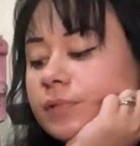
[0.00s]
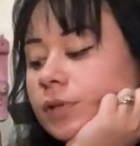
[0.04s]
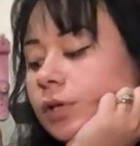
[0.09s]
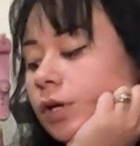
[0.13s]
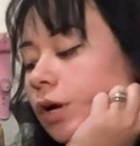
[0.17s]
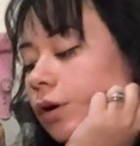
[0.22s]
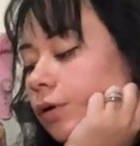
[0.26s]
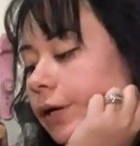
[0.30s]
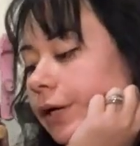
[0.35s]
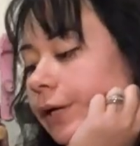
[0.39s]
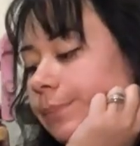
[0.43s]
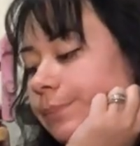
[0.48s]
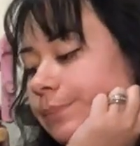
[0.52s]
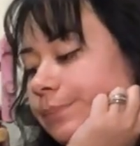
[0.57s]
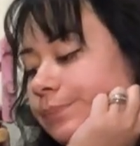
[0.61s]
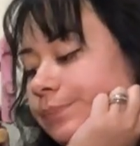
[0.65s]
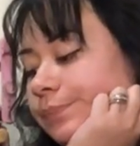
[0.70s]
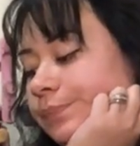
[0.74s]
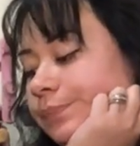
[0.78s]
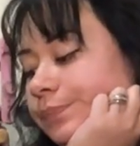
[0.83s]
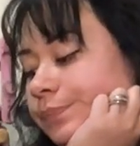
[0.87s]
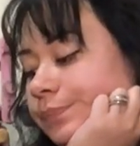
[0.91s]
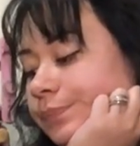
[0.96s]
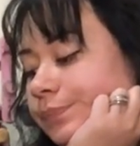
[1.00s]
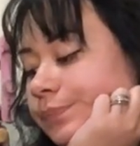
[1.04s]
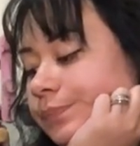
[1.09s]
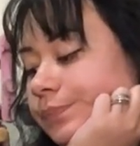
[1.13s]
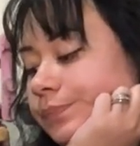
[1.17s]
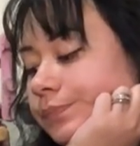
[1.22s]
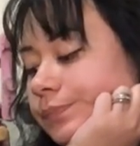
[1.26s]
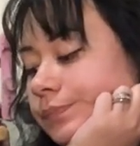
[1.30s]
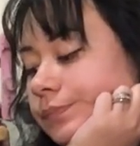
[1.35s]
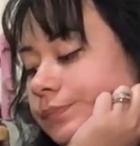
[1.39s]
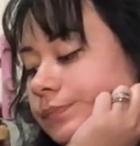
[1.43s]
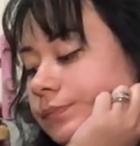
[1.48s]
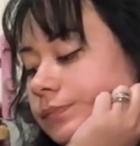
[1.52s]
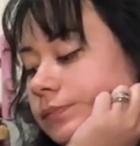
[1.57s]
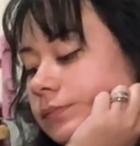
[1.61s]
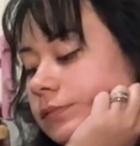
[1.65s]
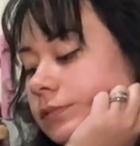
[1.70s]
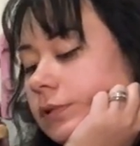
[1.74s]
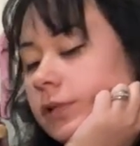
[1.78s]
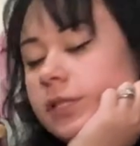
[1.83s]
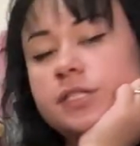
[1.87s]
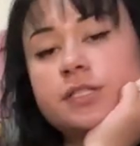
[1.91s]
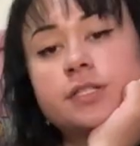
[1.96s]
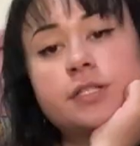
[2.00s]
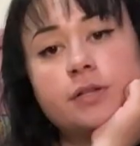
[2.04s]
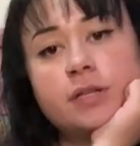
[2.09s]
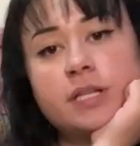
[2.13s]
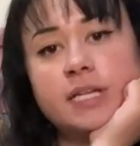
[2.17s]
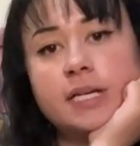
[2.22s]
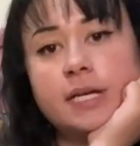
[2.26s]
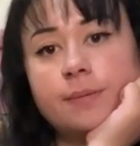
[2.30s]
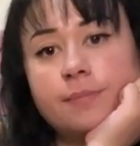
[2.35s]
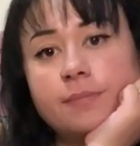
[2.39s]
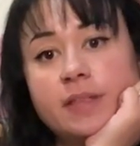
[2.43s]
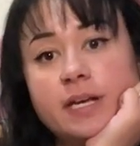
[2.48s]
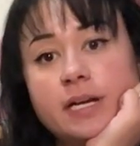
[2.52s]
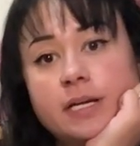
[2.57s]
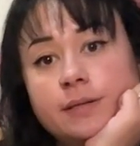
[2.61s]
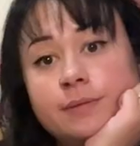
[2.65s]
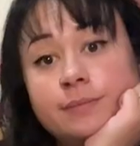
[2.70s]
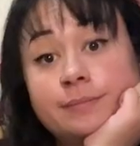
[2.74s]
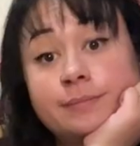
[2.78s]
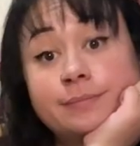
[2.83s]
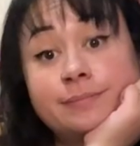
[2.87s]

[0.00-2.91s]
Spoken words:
All right, let's do the damn thing.